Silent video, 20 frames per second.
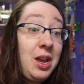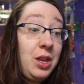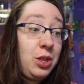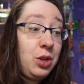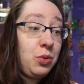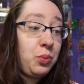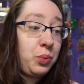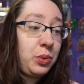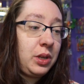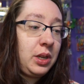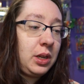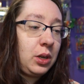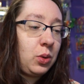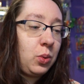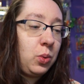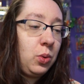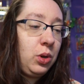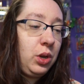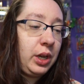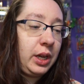They're really
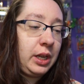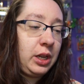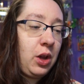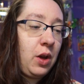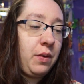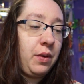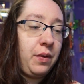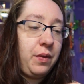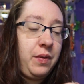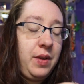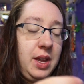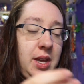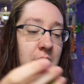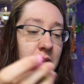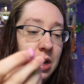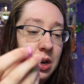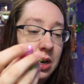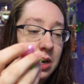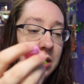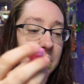cool looking over
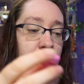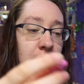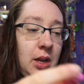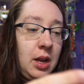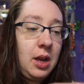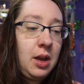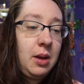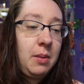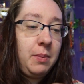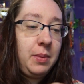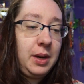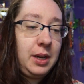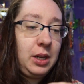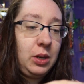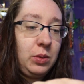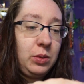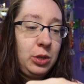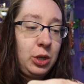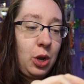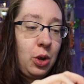figures, but I
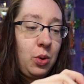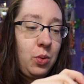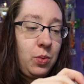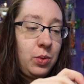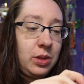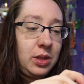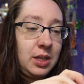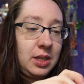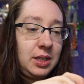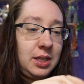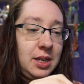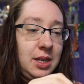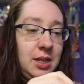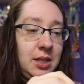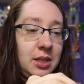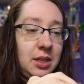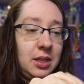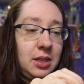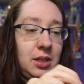don't know what this is.